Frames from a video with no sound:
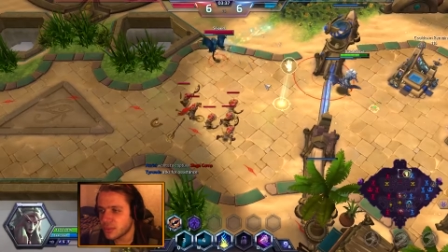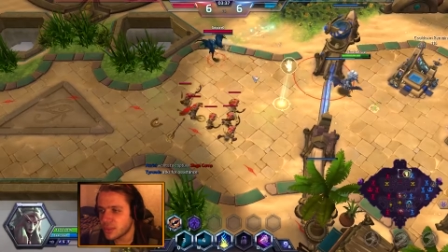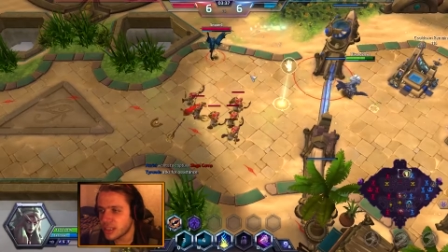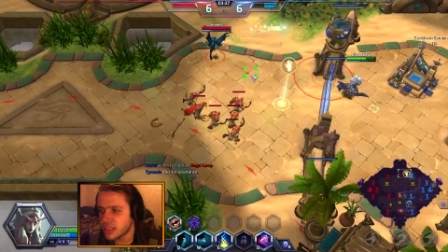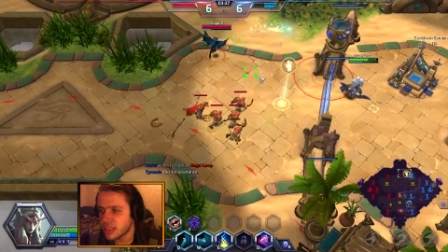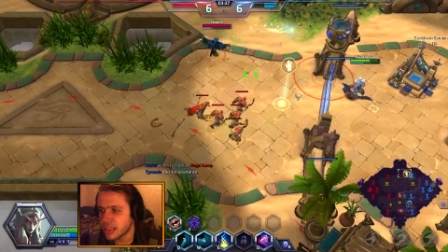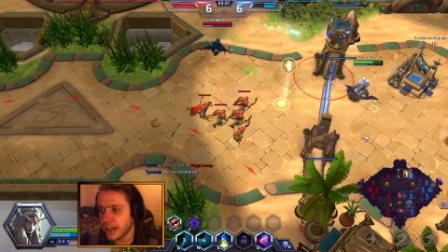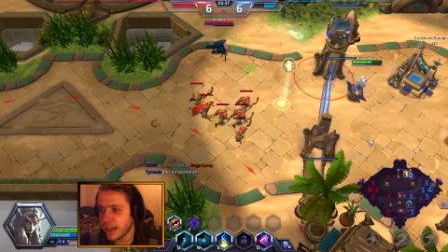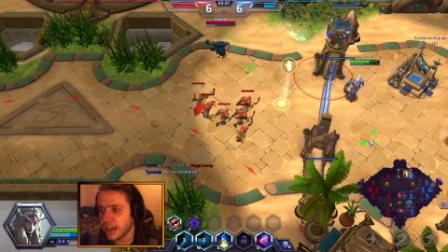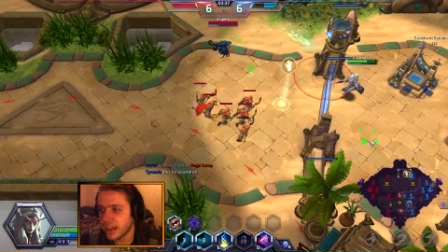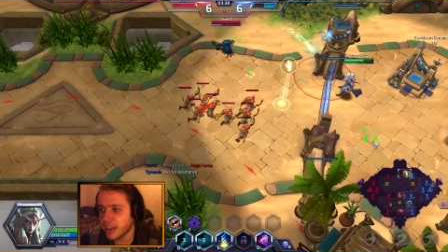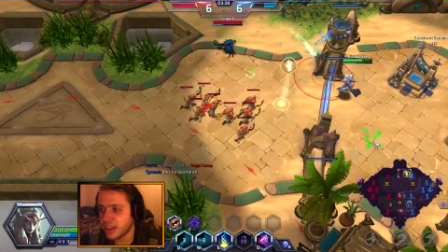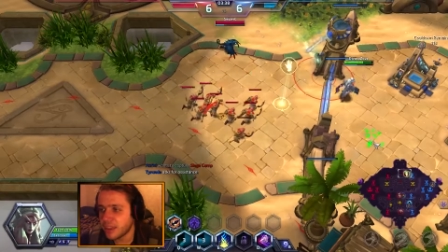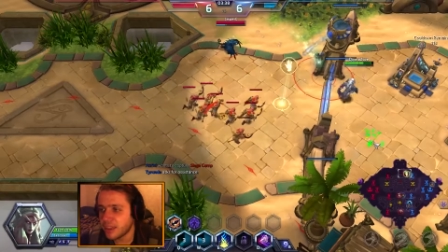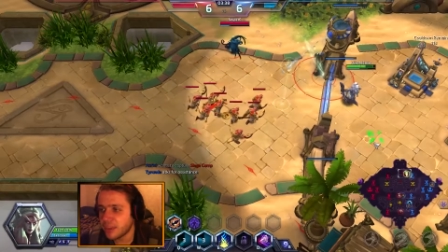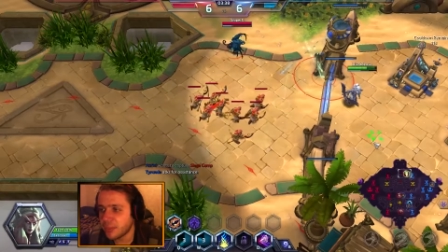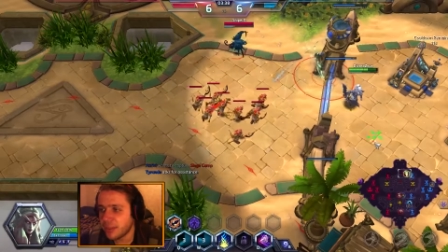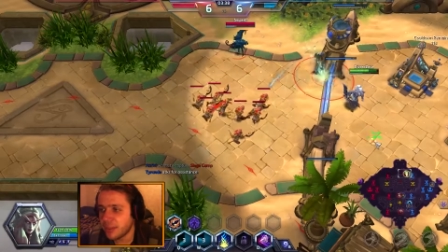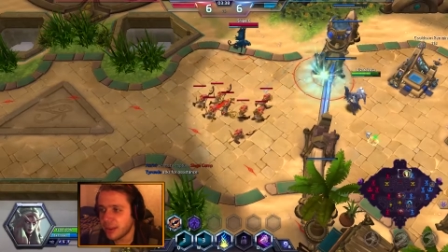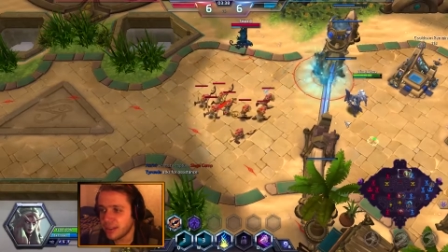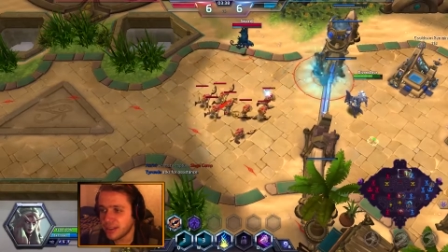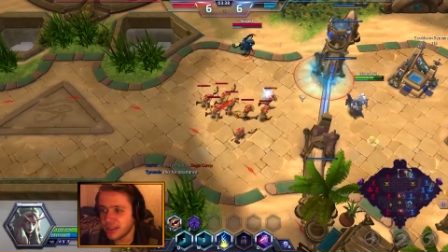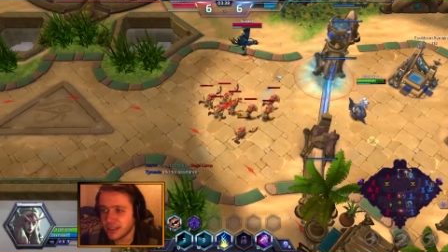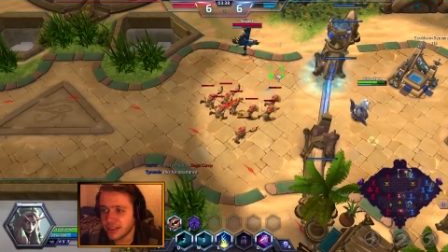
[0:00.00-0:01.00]
Yeah, and the
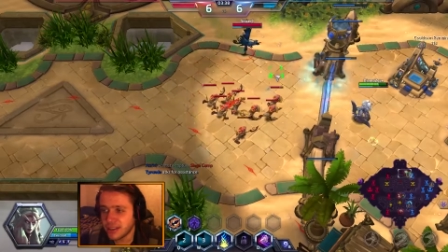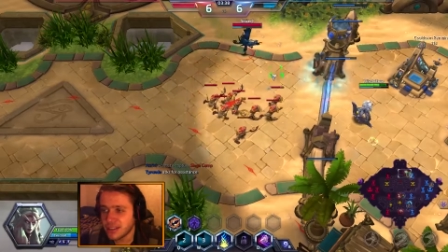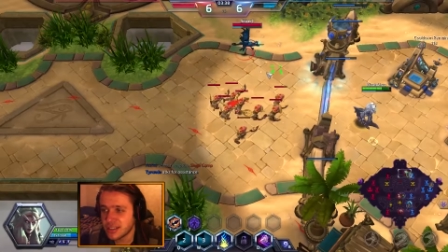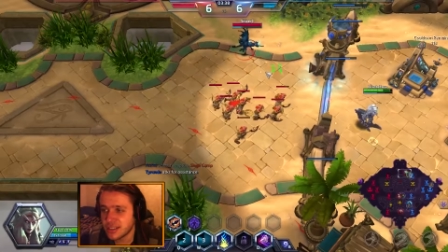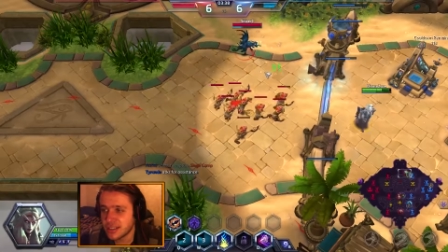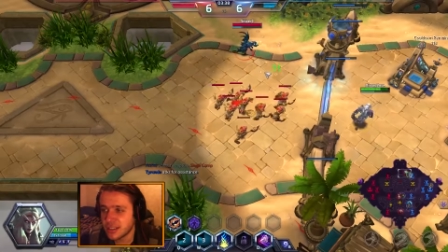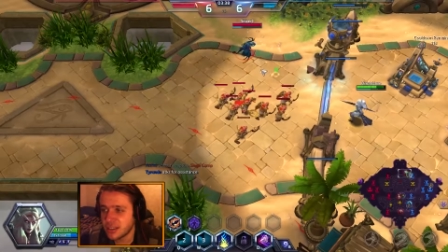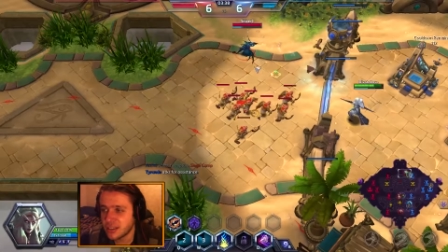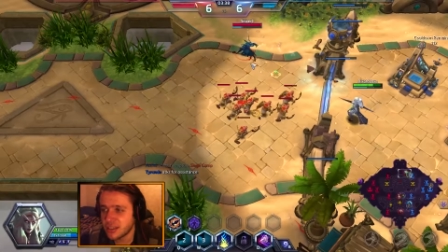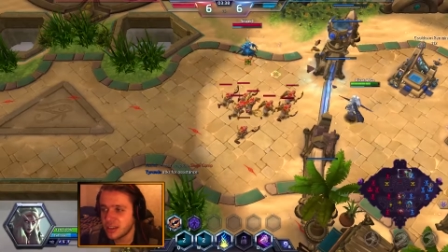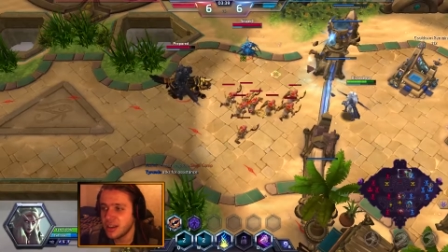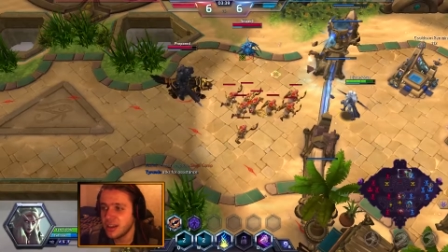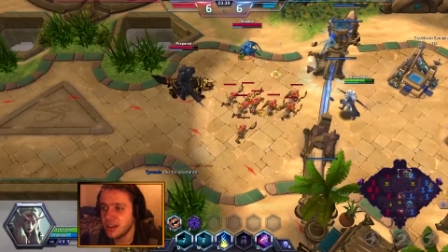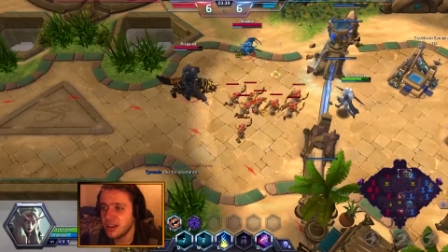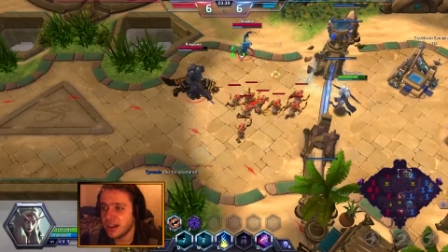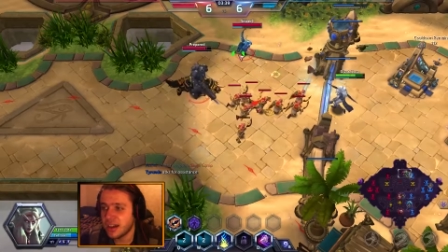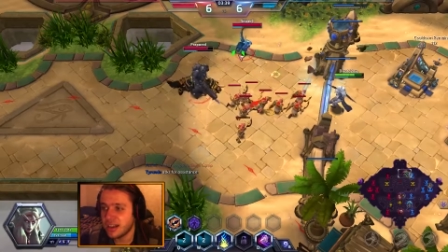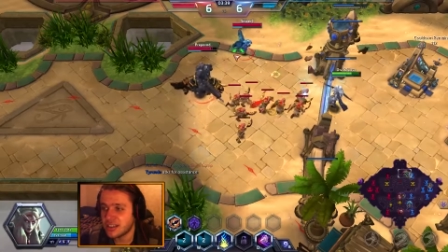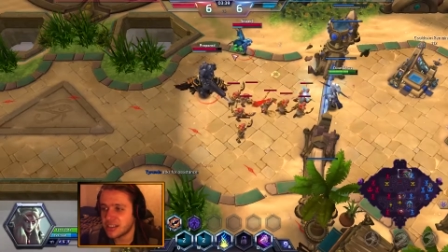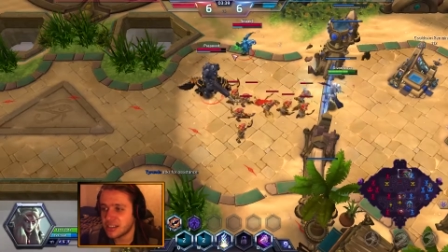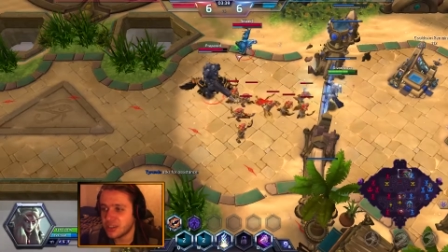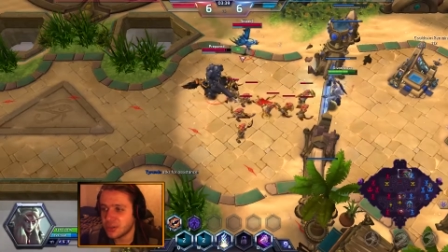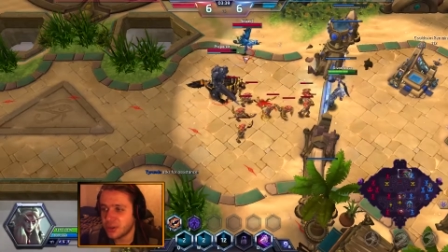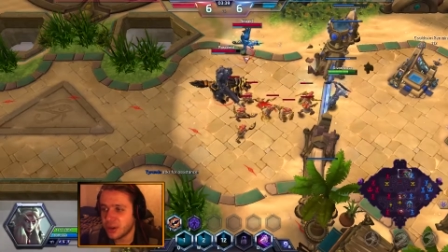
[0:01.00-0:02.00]
bad thing is that
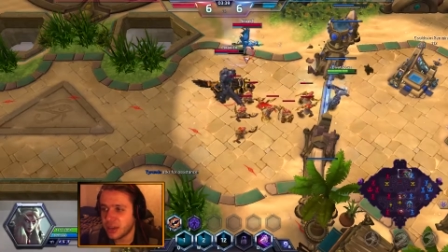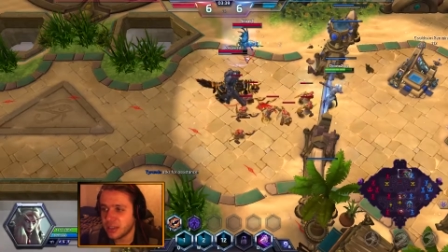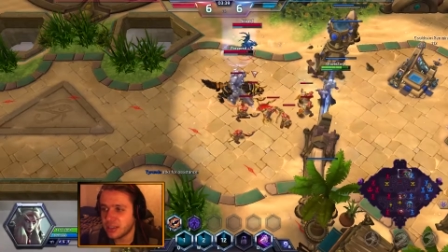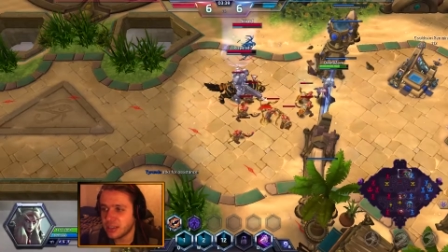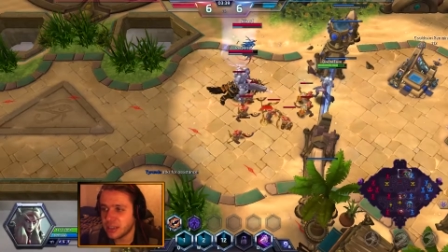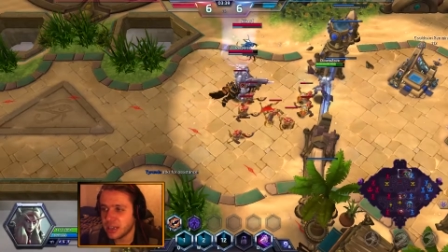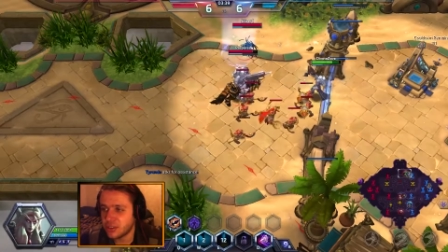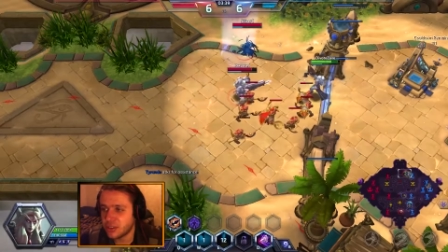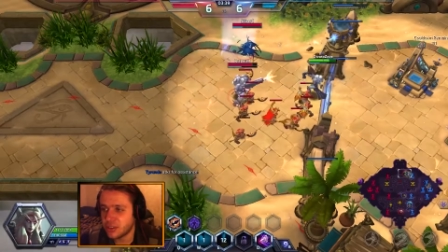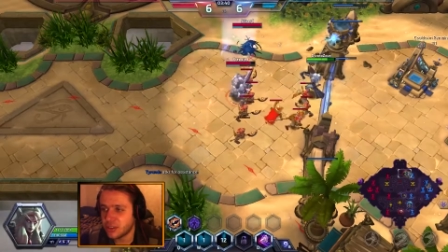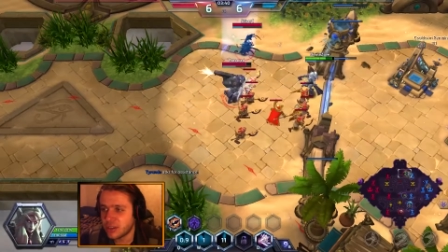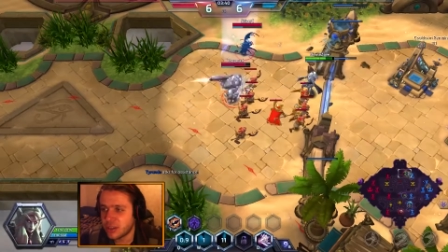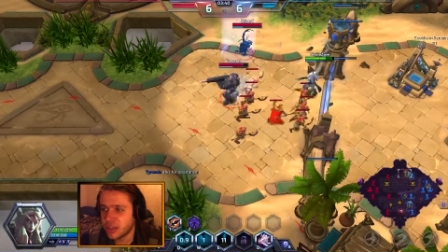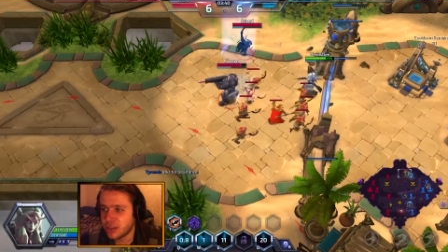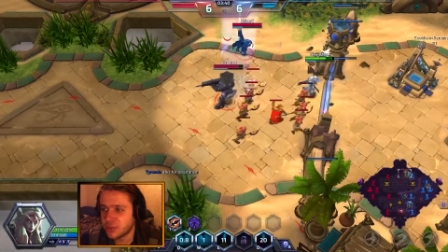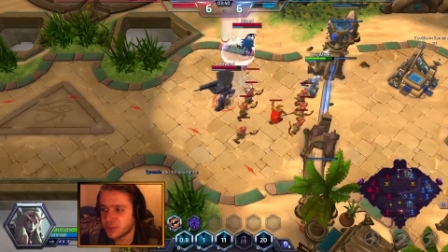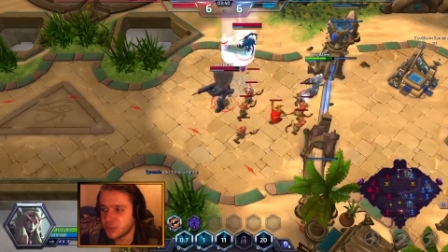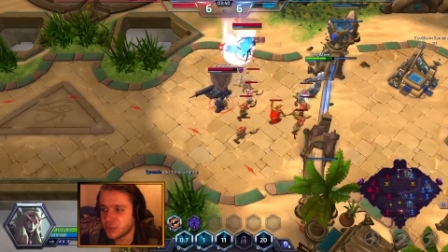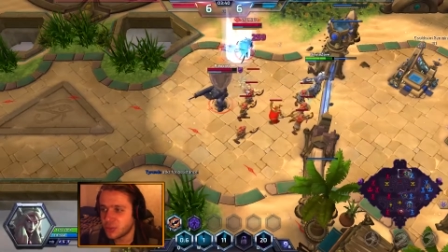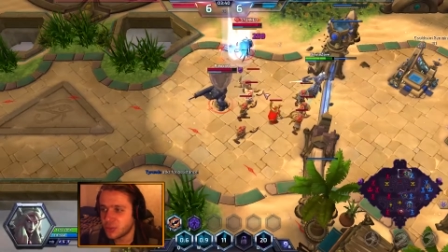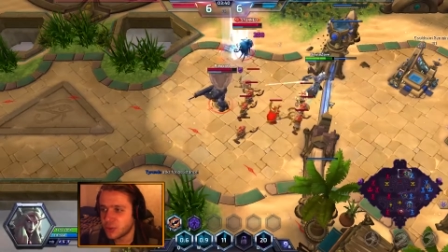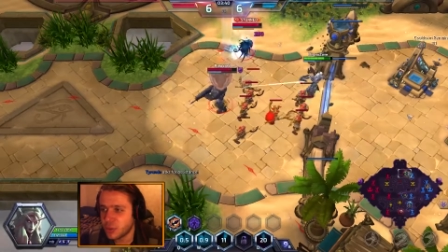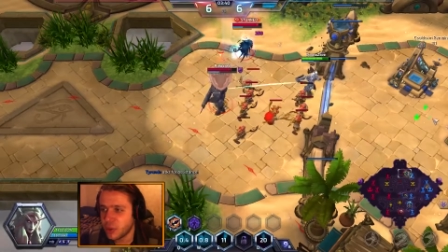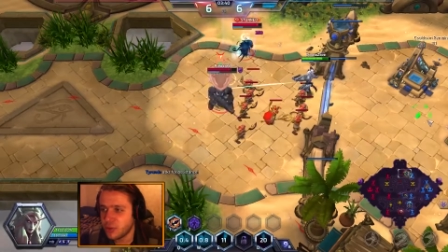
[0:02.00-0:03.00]
as a trend I don't have
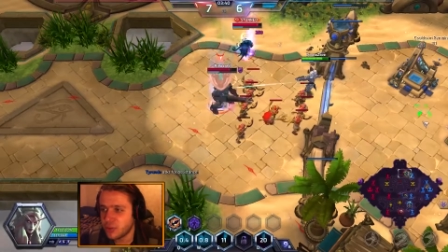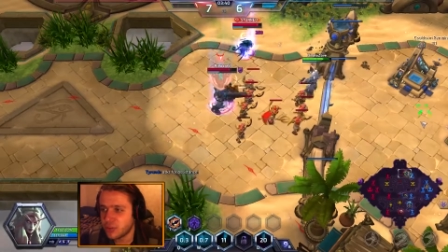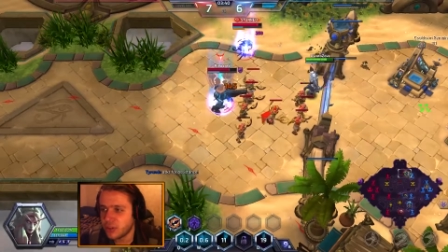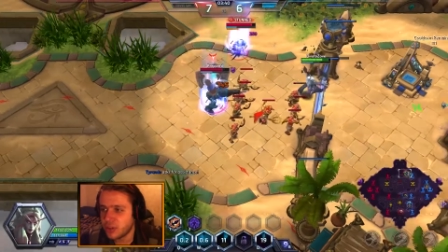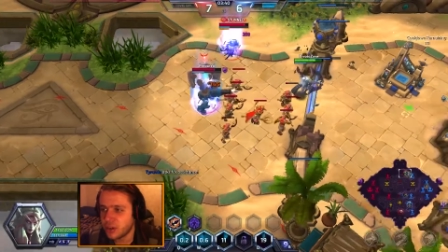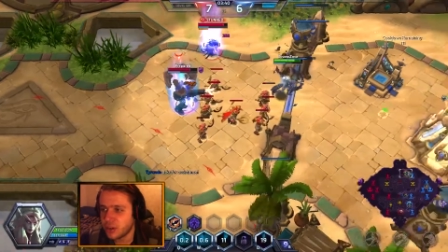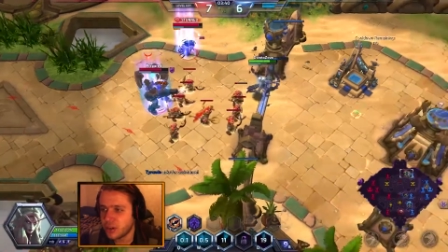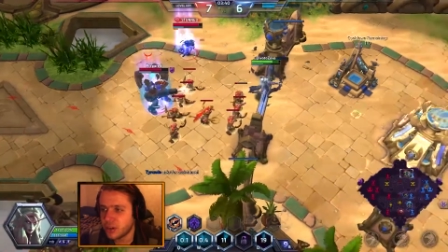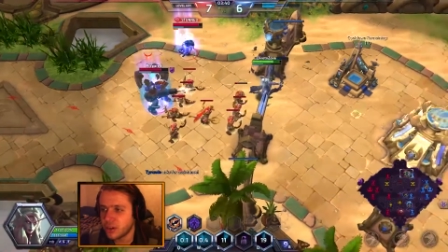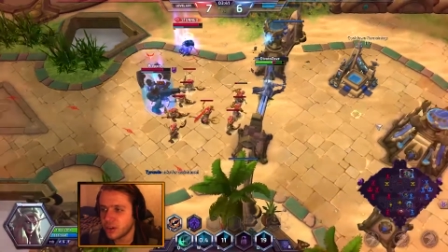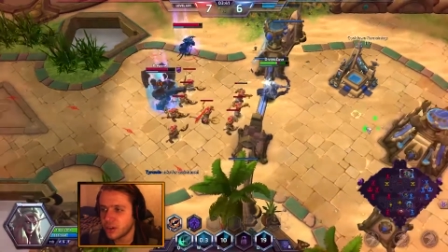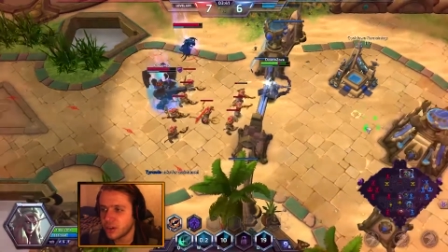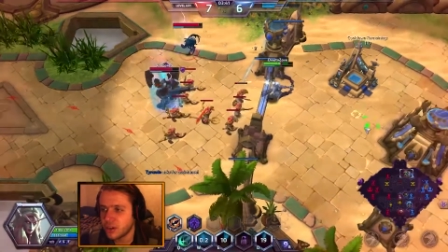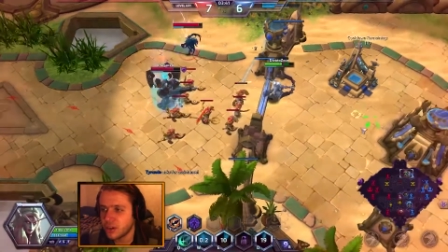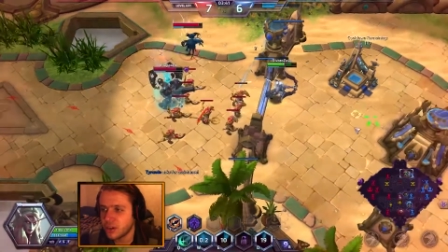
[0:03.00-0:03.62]
good wave clear.